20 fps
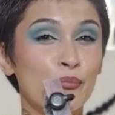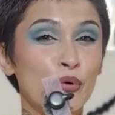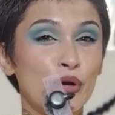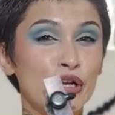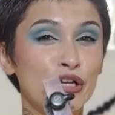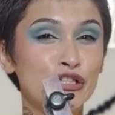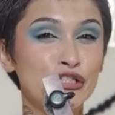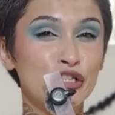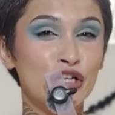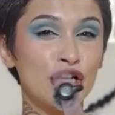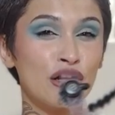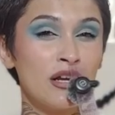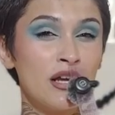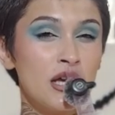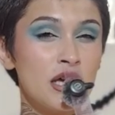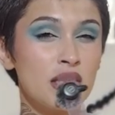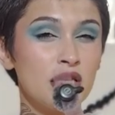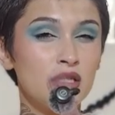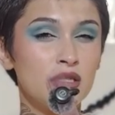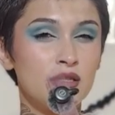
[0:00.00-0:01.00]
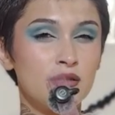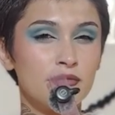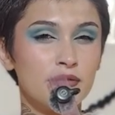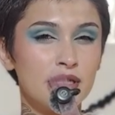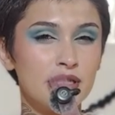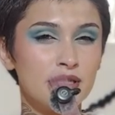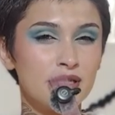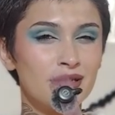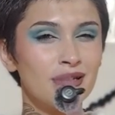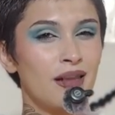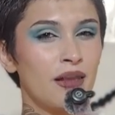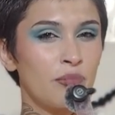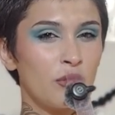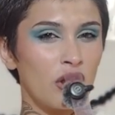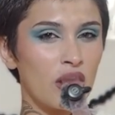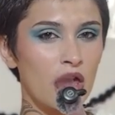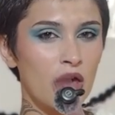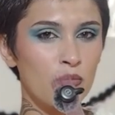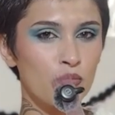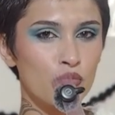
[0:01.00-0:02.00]
pretty sure he's the reason I
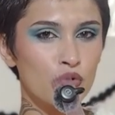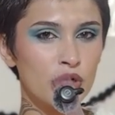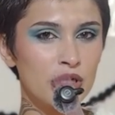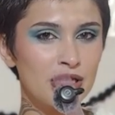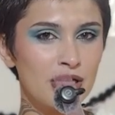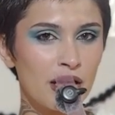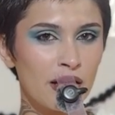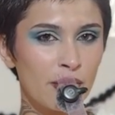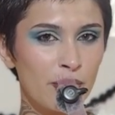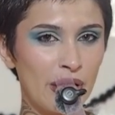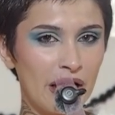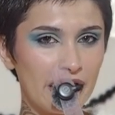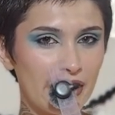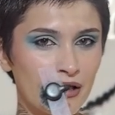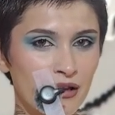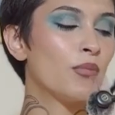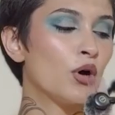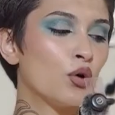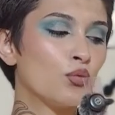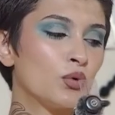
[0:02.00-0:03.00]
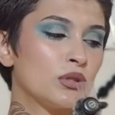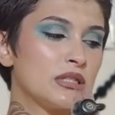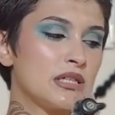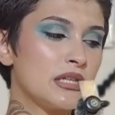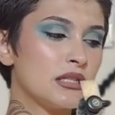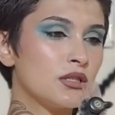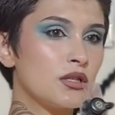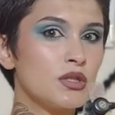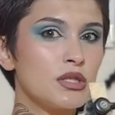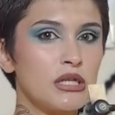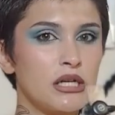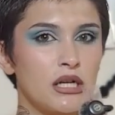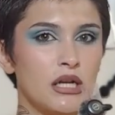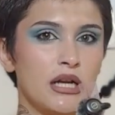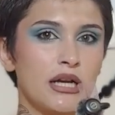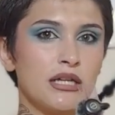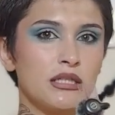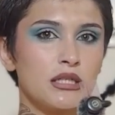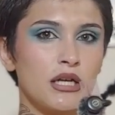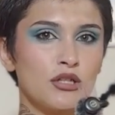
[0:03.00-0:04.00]
became pre-diabetic. But with Tinzo's
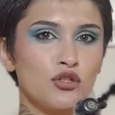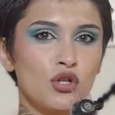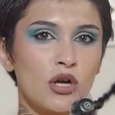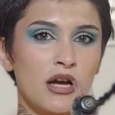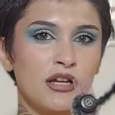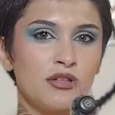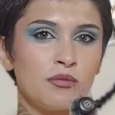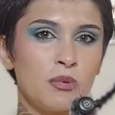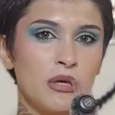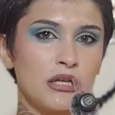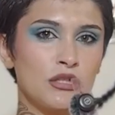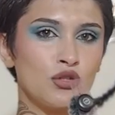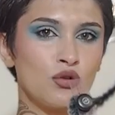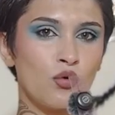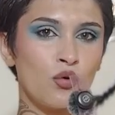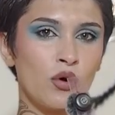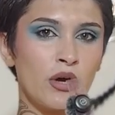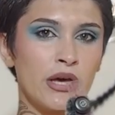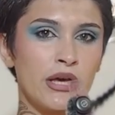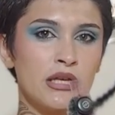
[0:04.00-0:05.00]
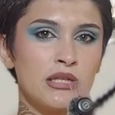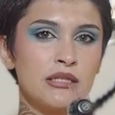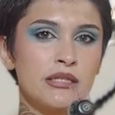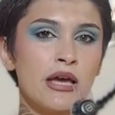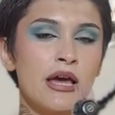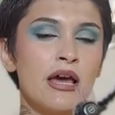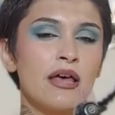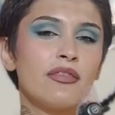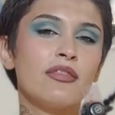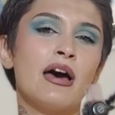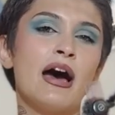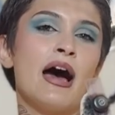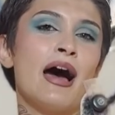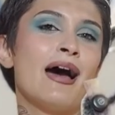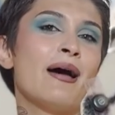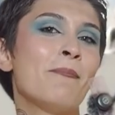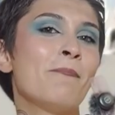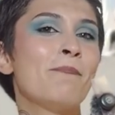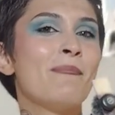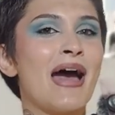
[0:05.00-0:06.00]
earrings, I tried to pick toys
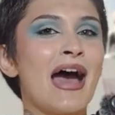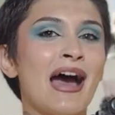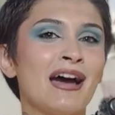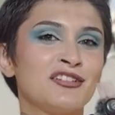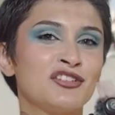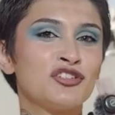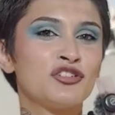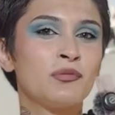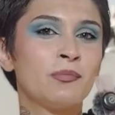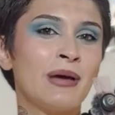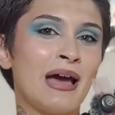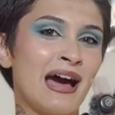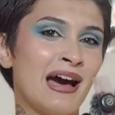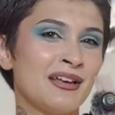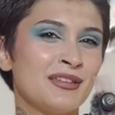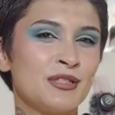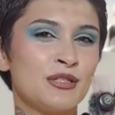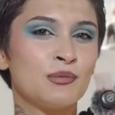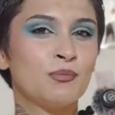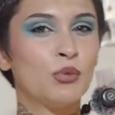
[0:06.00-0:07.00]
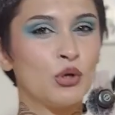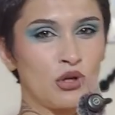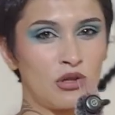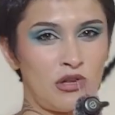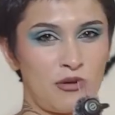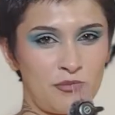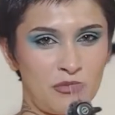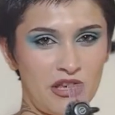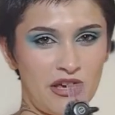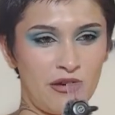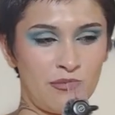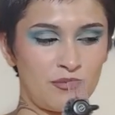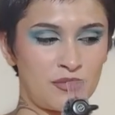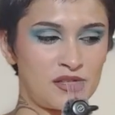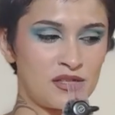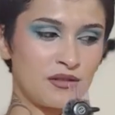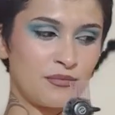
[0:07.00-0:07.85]
that matched past book club themes.